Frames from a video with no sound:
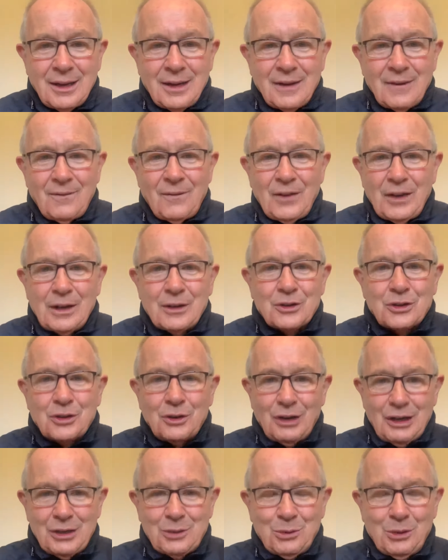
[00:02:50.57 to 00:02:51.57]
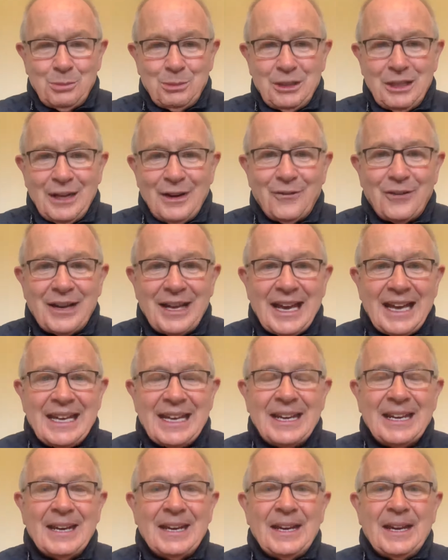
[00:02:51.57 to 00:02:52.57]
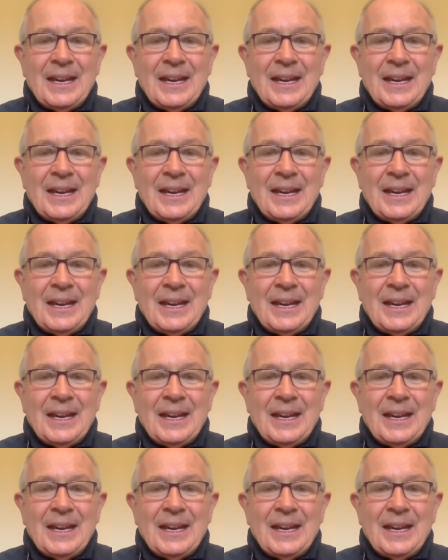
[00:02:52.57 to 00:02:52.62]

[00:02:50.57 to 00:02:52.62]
Fingers crossed we'll be there for that.